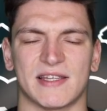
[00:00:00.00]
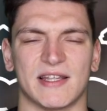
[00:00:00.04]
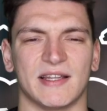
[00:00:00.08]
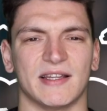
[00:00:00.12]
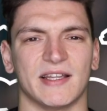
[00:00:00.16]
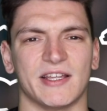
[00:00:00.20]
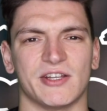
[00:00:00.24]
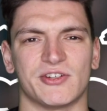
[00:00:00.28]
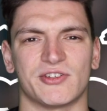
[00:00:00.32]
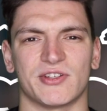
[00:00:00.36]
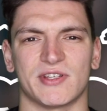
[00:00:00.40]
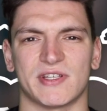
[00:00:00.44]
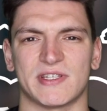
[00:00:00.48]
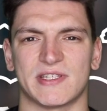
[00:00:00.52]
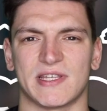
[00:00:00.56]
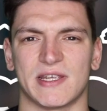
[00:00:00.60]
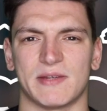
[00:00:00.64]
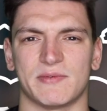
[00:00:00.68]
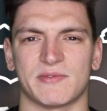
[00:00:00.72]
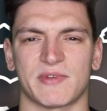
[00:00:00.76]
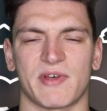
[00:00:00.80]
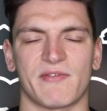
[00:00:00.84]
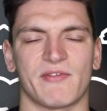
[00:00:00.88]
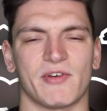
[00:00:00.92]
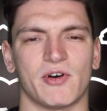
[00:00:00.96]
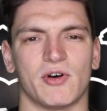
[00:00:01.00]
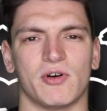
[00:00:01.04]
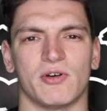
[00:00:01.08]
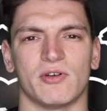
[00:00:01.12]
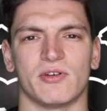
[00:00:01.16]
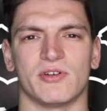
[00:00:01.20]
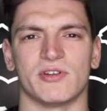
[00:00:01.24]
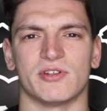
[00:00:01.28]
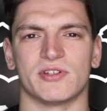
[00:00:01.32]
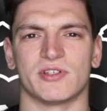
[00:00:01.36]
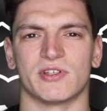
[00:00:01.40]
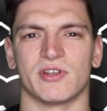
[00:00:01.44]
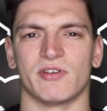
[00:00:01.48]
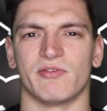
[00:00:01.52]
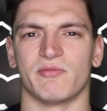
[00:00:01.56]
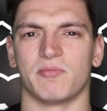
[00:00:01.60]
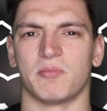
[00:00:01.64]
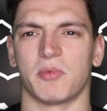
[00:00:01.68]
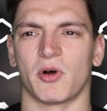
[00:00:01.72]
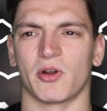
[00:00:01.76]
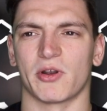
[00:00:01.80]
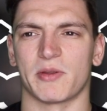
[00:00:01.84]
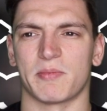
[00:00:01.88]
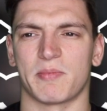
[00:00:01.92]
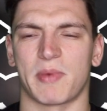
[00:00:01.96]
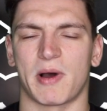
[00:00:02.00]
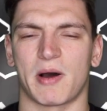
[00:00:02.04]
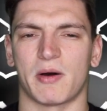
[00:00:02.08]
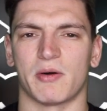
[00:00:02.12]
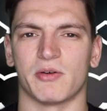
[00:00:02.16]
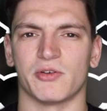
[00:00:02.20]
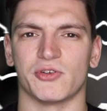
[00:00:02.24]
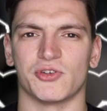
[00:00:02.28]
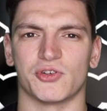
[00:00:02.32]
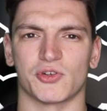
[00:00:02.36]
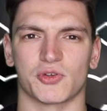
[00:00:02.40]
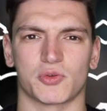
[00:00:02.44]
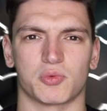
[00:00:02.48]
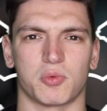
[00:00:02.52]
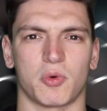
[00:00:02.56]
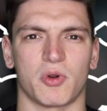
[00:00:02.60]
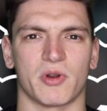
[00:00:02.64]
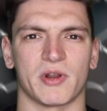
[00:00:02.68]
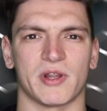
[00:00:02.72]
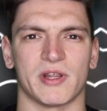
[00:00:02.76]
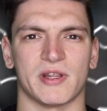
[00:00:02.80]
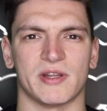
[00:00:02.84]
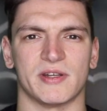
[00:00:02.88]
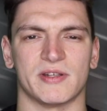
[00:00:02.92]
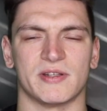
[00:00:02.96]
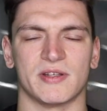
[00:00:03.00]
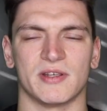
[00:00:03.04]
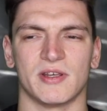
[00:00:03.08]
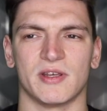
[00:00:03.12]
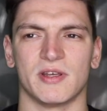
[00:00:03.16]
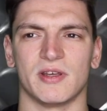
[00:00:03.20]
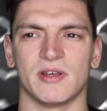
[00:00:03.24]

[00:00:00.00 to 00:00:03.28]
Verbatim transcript: it literally seems like the owners of Body Power just wanted